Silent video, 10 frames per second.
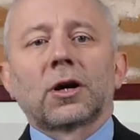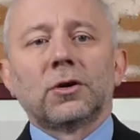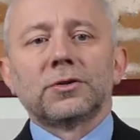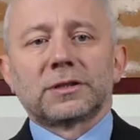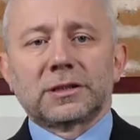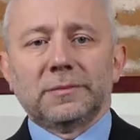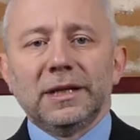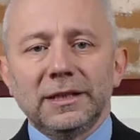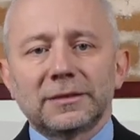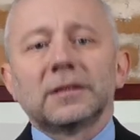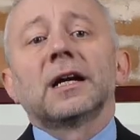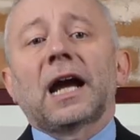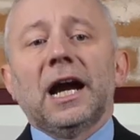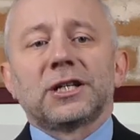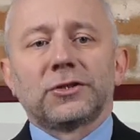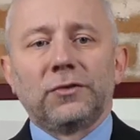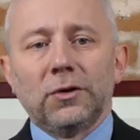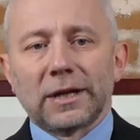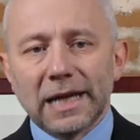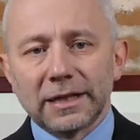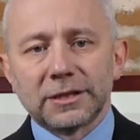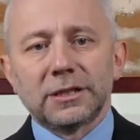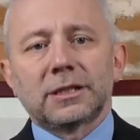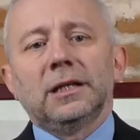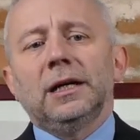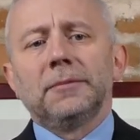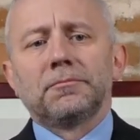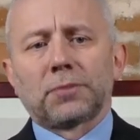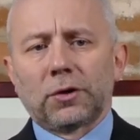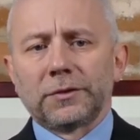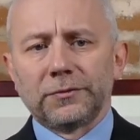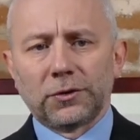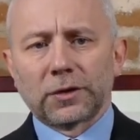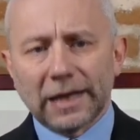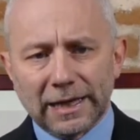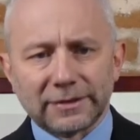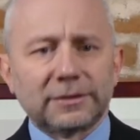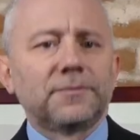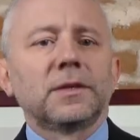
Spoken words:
cost estimates, cash flow analysis, and profit forecast.